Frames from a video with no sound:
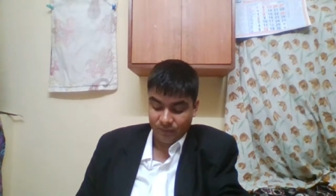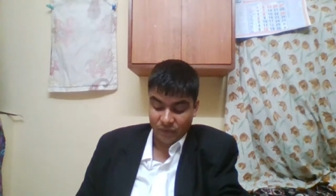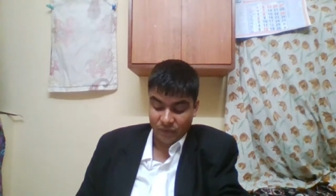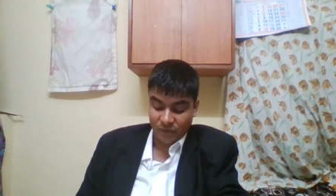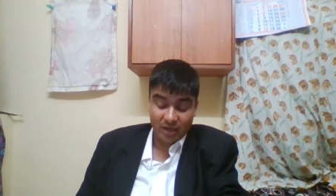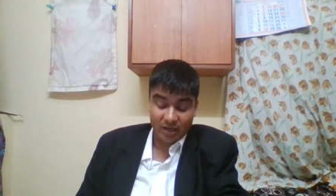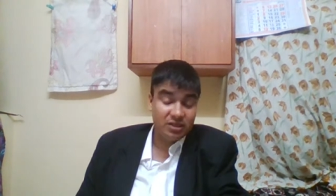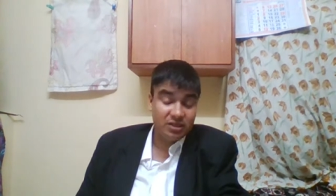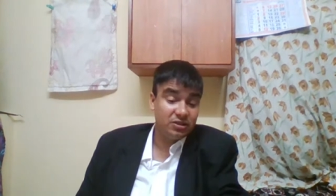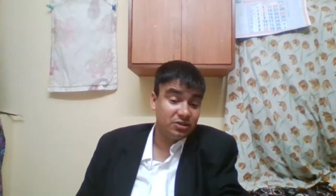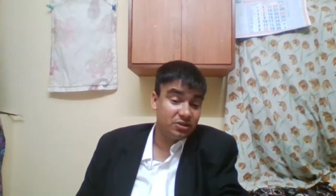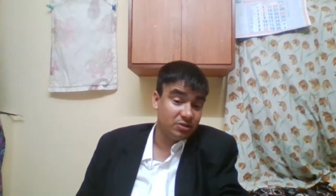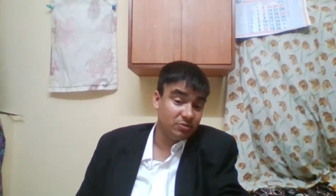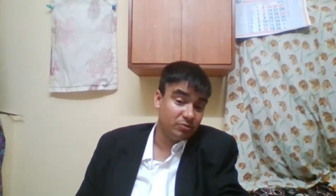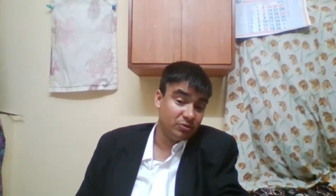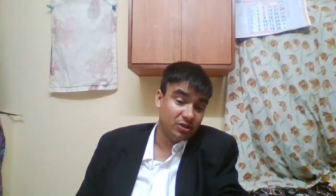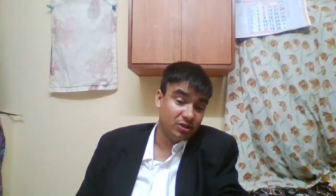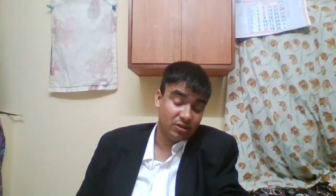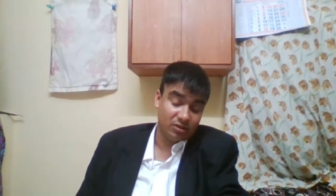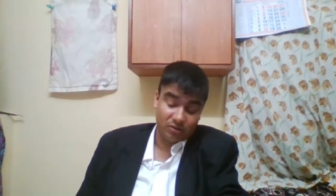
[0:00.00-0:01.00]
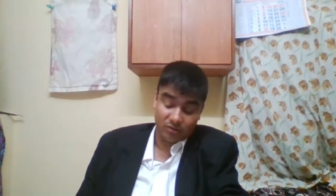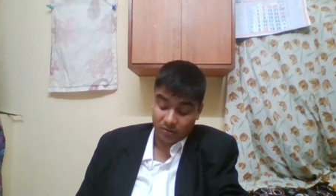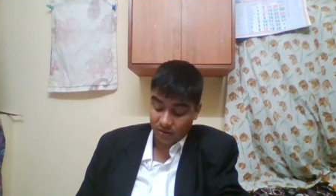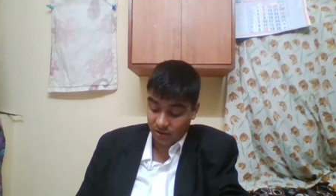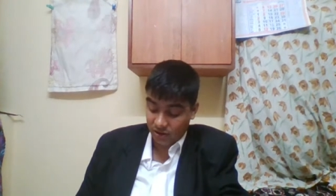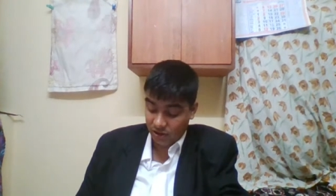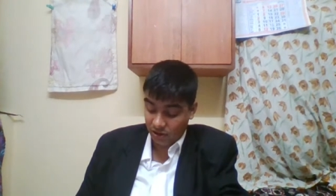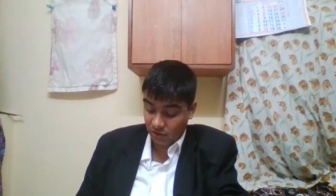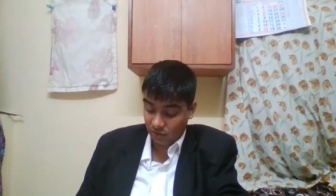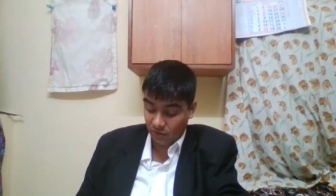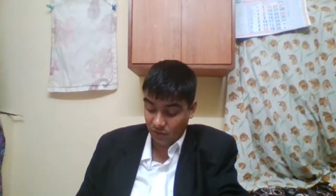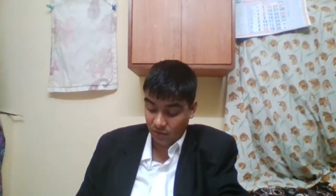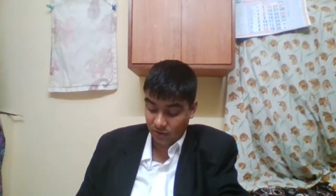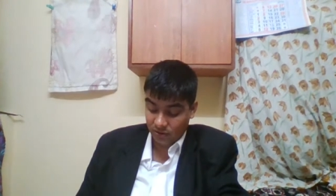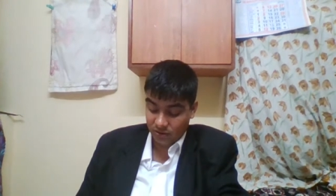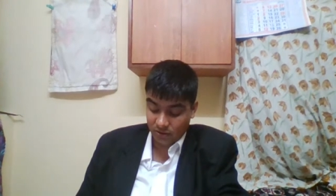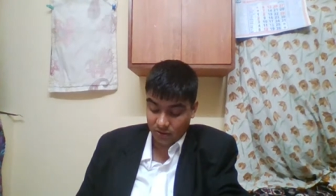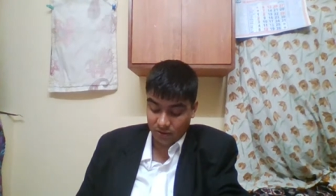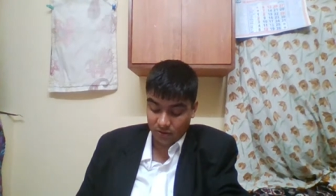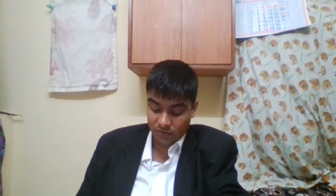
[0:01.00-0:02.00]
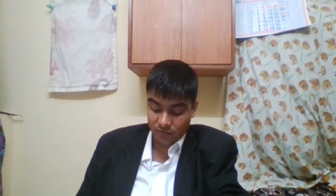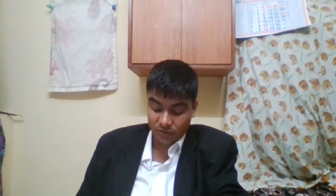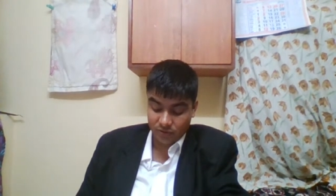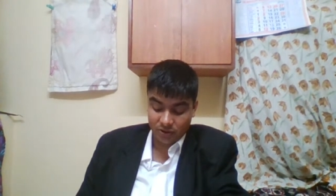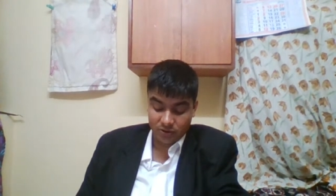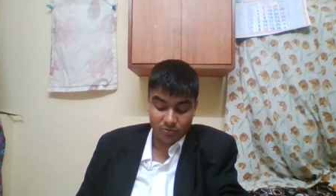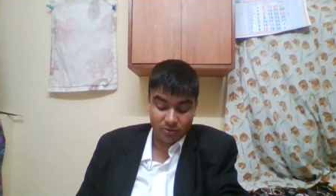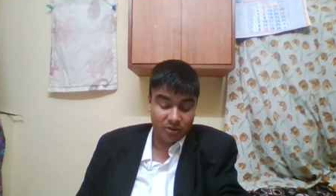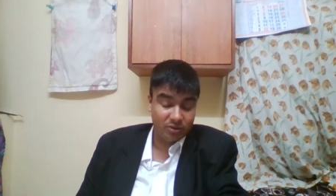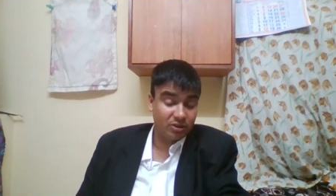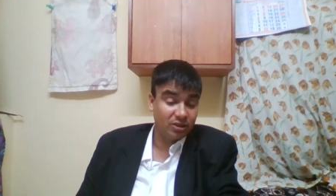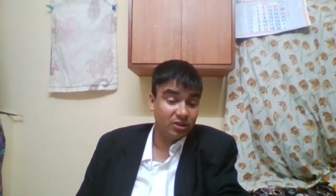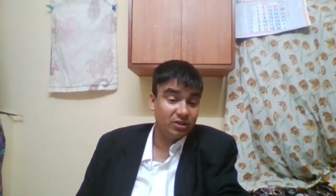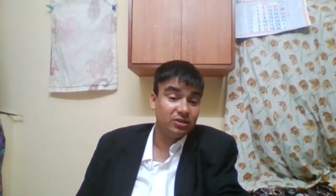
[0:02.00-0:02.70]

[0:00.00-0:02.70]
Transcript: Any tribunal or disclosure of which may